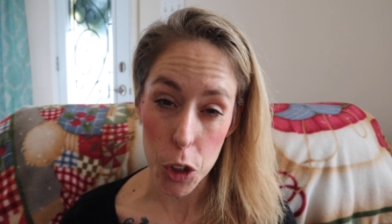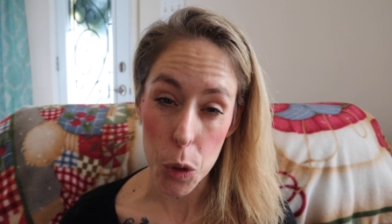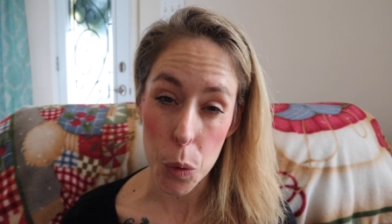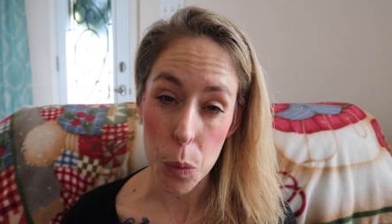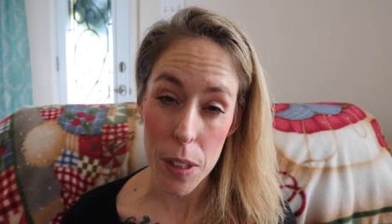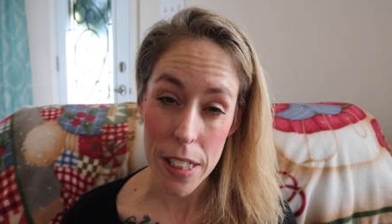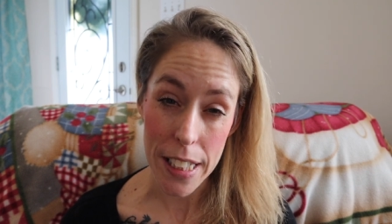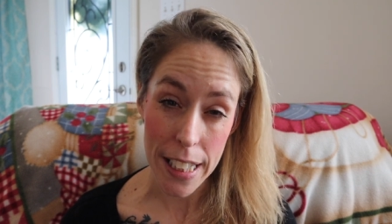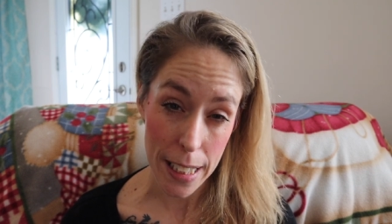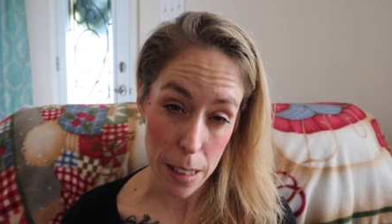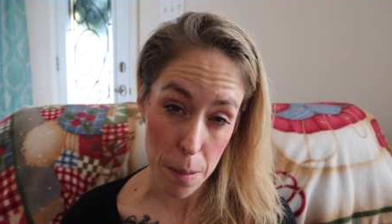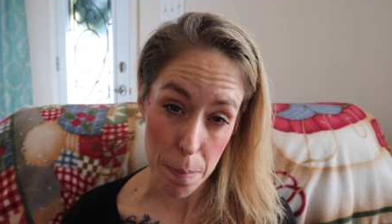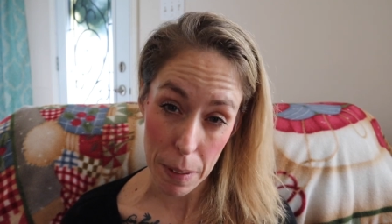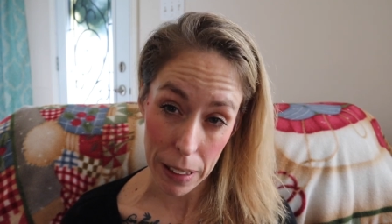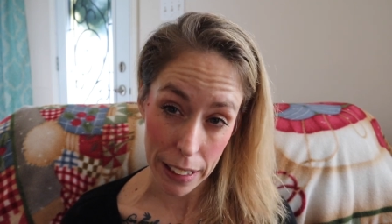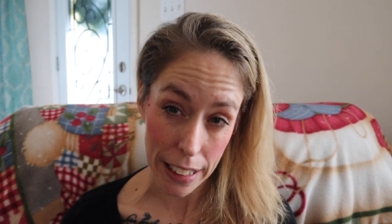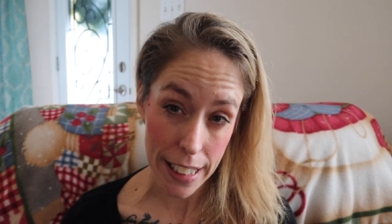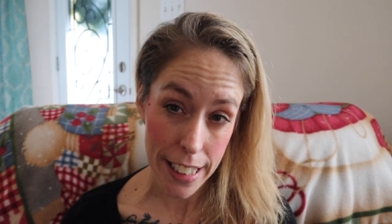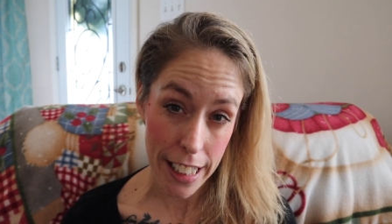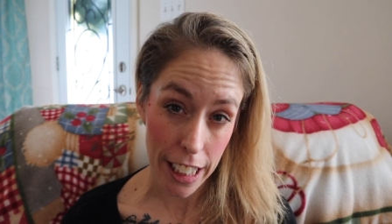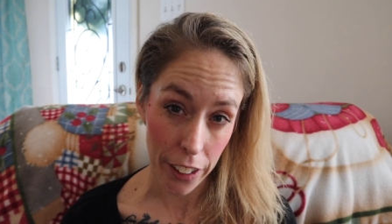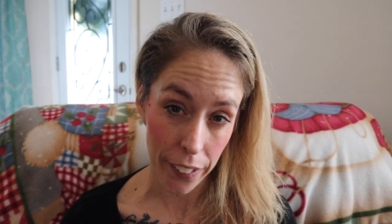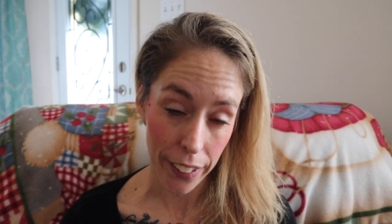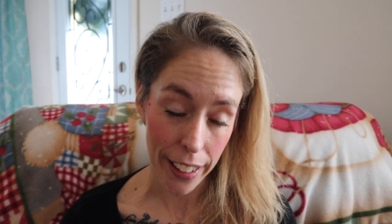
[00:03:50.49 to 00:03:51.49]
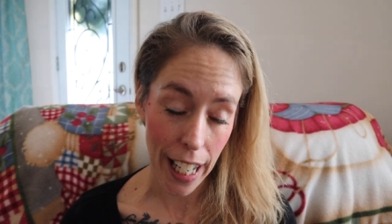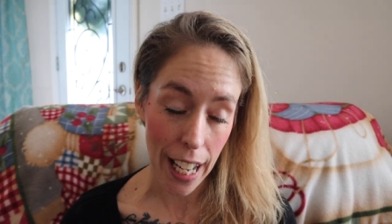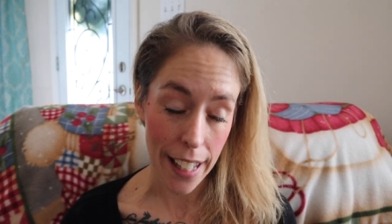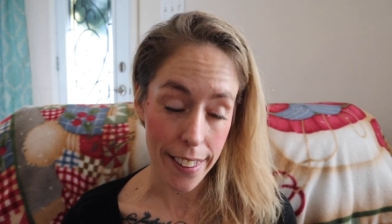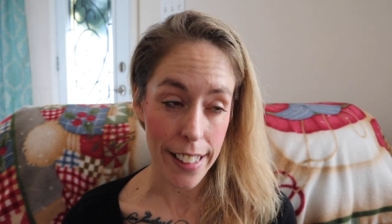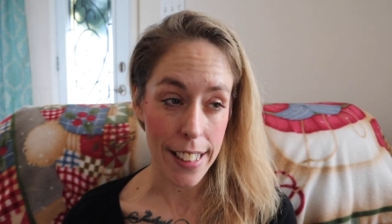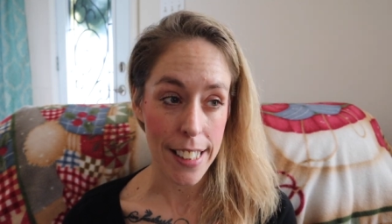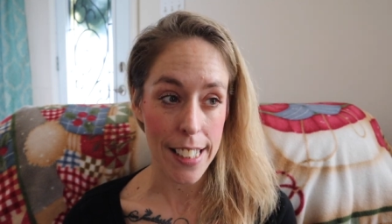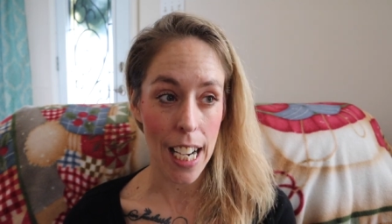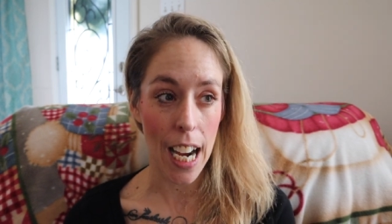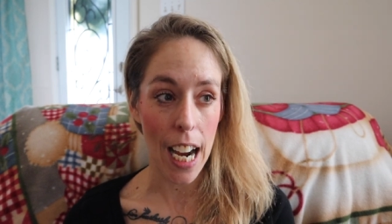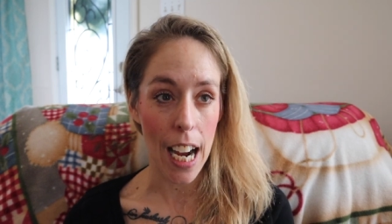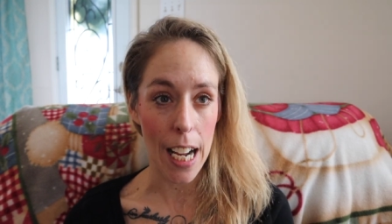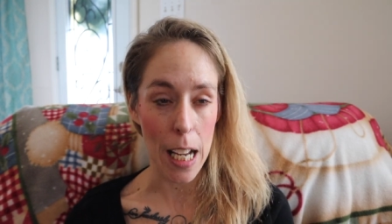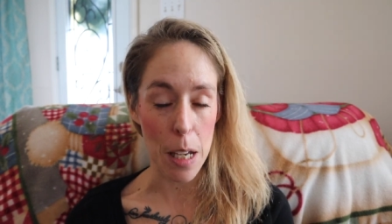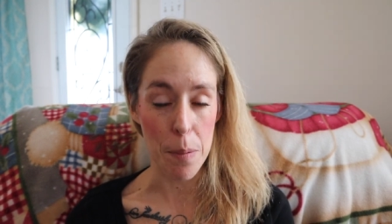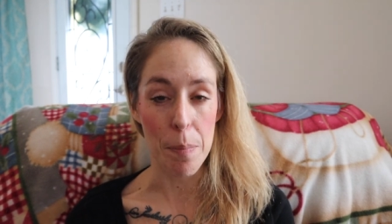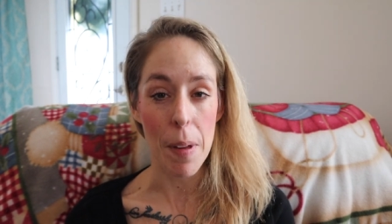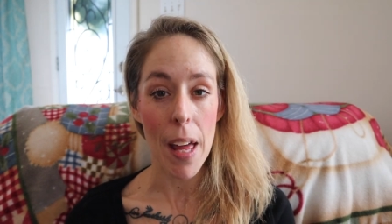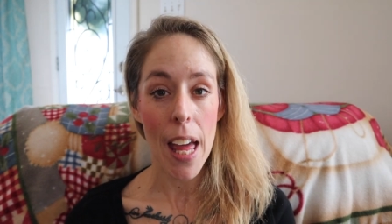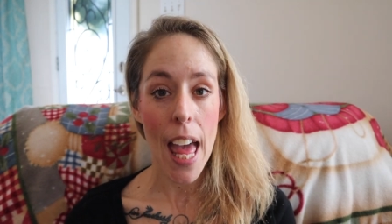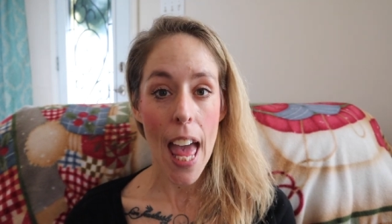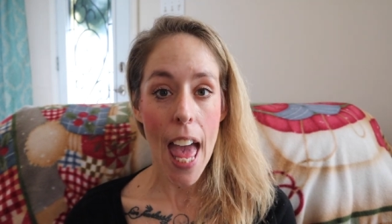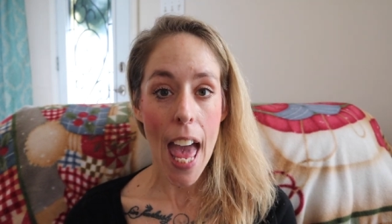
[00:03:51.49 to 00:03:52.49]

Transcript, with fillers: who was in the military at the time.